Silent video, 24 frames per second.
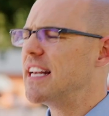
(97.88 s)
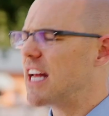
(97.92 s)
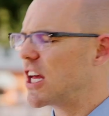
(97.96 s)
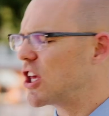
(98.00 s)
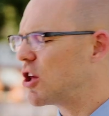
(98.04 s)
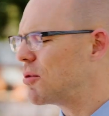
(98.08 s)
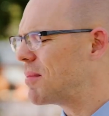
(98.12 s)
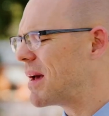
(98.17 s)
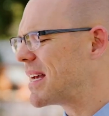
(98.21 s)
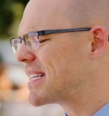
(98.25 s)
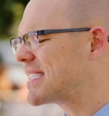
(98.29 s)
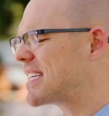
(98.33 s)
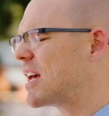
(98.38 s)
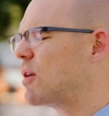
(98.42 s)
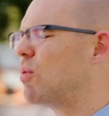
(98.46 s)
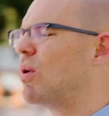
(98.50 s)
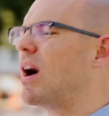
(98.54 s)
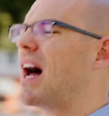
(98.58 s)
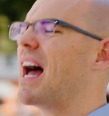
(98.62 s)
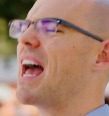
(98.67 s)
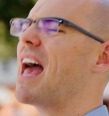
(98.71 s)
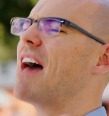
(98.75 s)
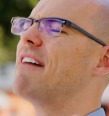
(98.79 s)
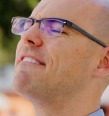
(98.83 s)
Now you may say,
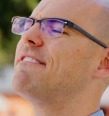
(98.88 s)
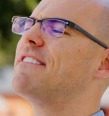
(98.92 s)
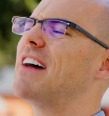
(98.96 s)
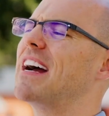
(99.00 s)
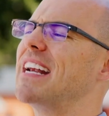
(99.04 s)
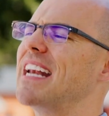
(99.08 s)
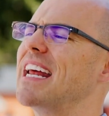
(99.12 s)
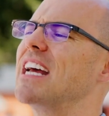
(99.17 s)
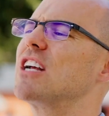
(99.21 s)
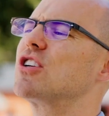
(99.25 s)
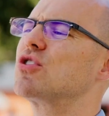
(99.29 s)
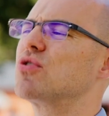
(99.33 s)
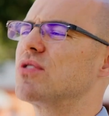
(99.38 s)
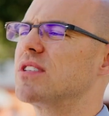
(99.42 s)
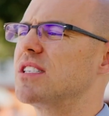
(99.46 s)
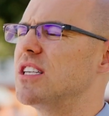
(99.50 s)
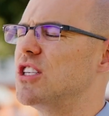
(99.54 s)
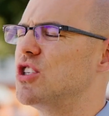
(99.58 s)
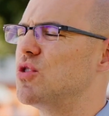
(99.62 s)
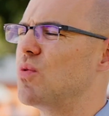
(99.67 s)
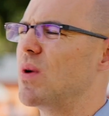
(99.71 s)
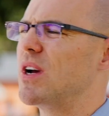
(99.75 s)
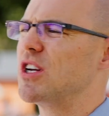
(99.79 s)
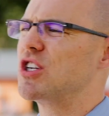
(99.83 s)
well, I have financial
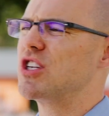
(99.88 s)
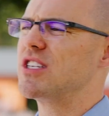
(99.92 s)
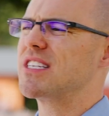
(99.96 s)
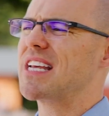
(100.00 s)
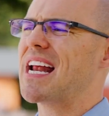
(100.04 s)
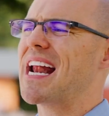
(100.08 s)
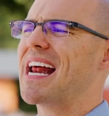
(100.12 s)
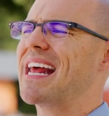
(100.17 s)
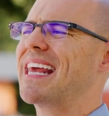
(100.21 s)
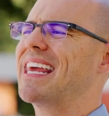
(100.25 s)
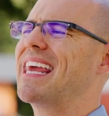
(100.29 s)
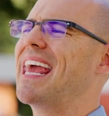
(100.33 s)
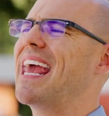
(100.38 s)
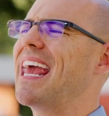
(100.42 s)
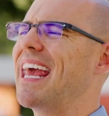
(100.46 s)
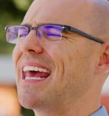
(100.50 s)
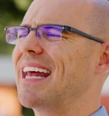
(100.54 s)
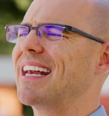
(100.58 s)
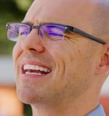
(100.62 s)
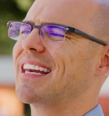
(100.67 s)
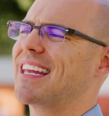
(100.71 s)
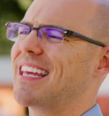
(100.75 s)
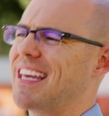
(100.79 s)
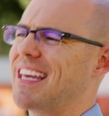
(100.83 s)
situations and I can't